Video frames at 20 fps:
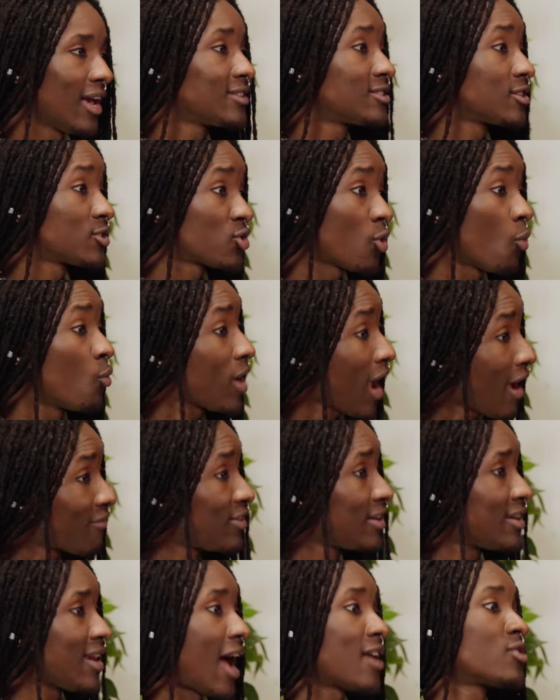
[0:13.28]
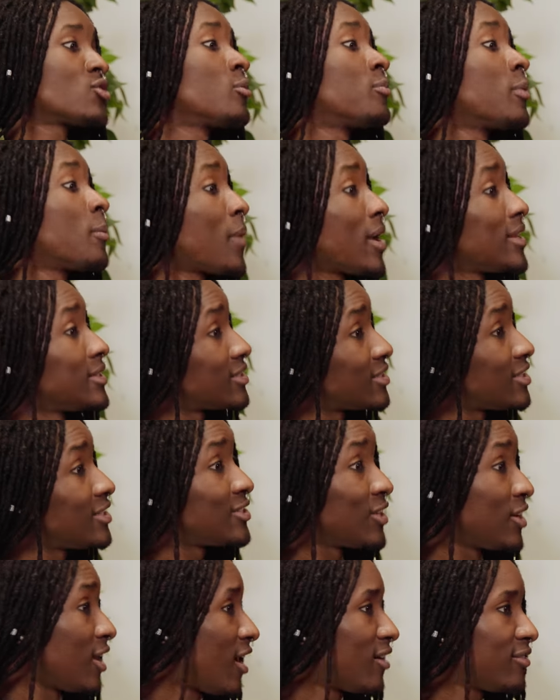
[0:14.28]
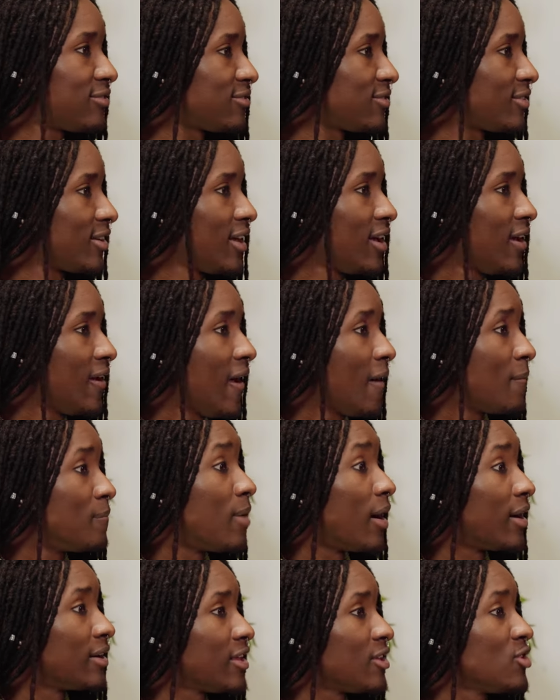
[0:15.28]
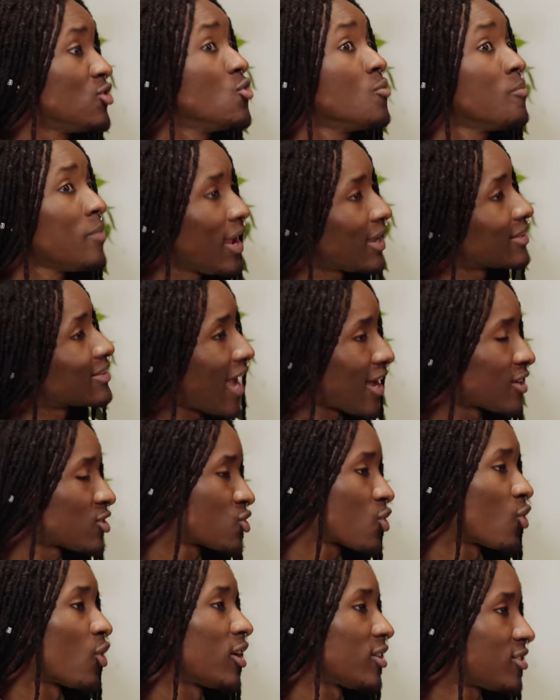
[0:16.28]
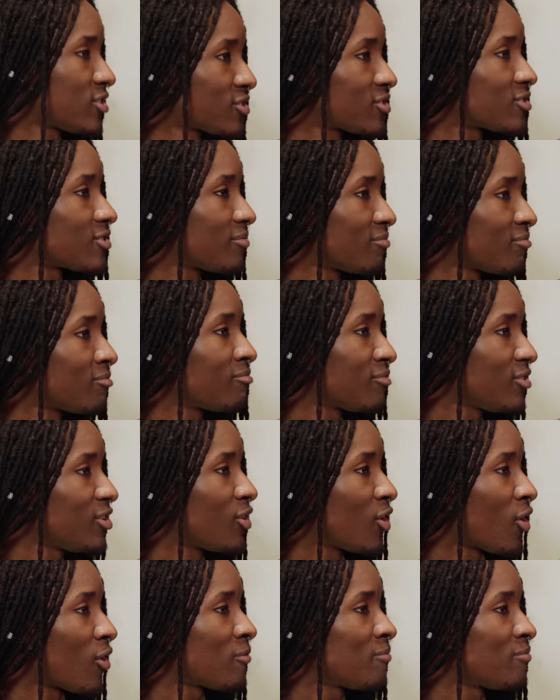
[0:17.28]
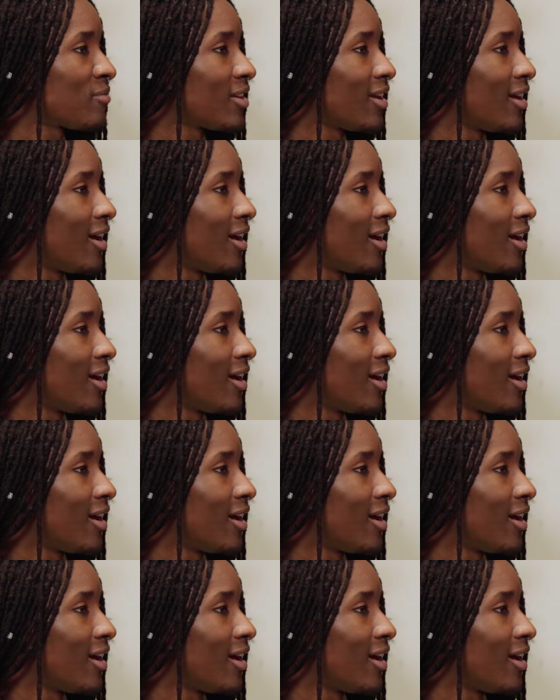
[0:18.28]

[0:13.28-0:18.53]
It's a choice. We have the natural propensity to love, but you make that choice, you know?